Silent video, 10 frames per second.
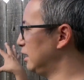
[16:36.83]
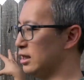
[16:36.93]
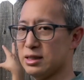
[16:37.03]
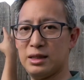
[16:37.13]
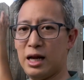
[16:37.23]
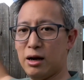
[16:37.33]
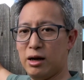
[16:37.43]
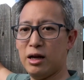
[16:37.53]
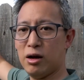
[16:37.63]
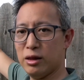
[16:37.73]
in this
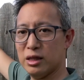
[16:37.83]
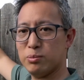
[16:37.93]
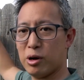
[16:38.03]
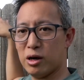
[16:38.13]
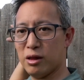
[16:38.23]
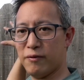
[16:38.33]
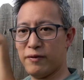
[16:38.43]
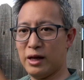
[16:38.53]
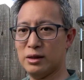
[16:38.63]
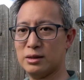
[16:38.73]
area on this part of the
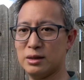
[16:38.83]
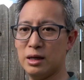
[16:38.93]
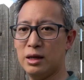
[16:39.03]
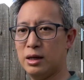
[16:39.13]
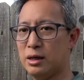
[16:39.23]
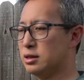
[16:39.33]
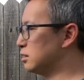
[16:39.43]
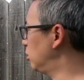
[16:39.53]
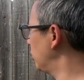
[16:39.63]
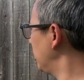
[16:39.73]
fence.
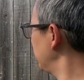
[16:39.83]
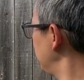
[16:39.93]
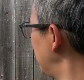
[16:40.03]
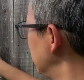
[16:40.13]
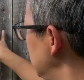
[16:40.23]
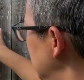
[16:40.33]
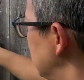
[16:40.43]
So where I'm gonna mount it is